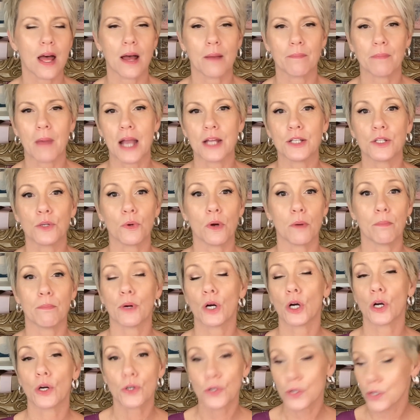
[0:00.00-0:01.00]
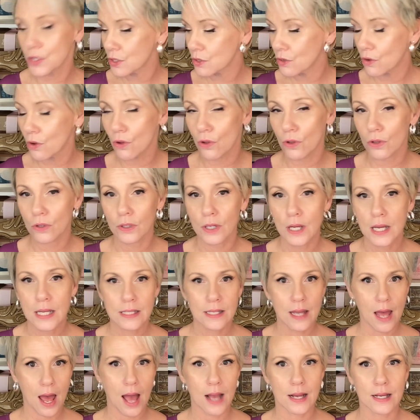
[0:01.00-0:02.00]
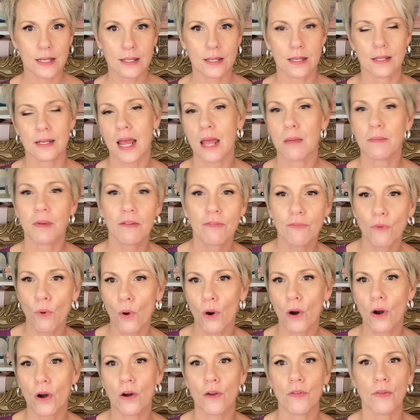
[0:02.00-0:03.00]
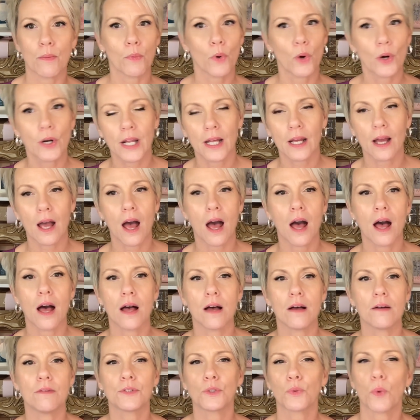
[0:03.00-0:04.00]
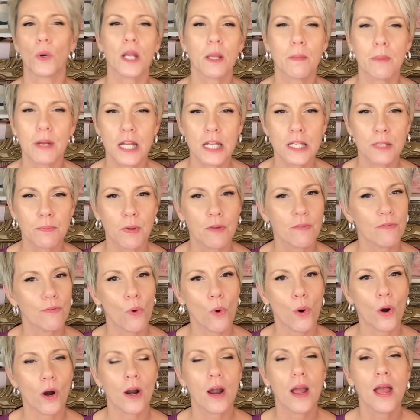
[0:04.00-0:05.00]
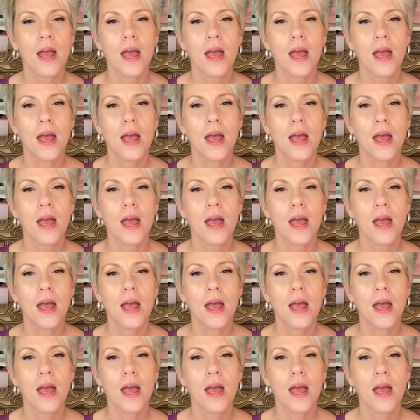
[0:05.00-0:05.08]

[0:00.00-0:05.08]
I do a personal text the day before, the morning of, 20 minutes before,